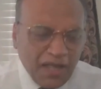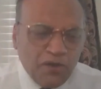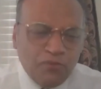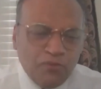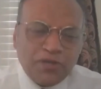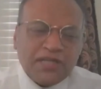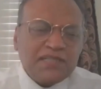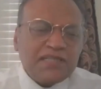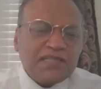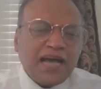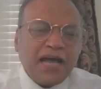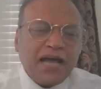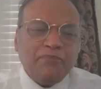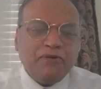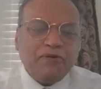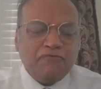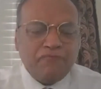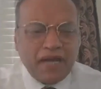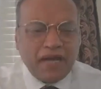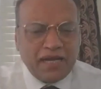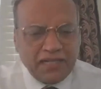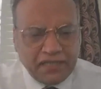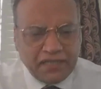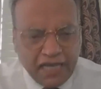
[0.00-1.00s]
Well, the type of
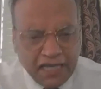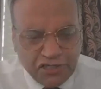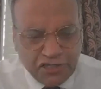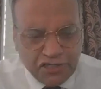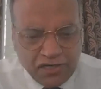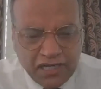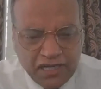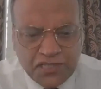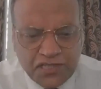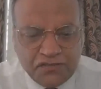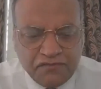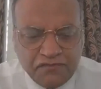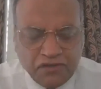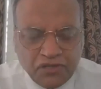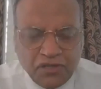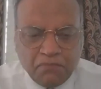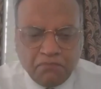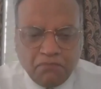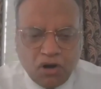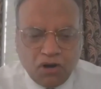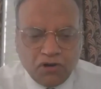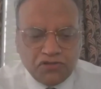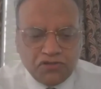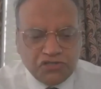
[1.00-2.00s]
meditation, it's for the
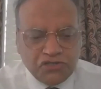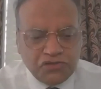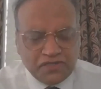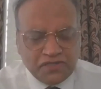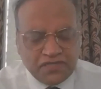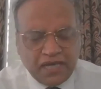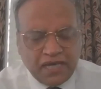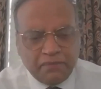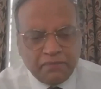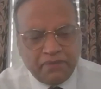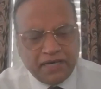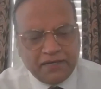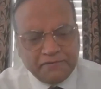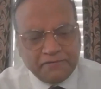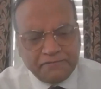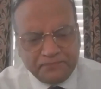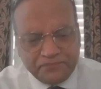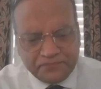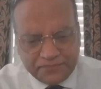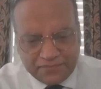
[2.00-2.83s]
monks to say, but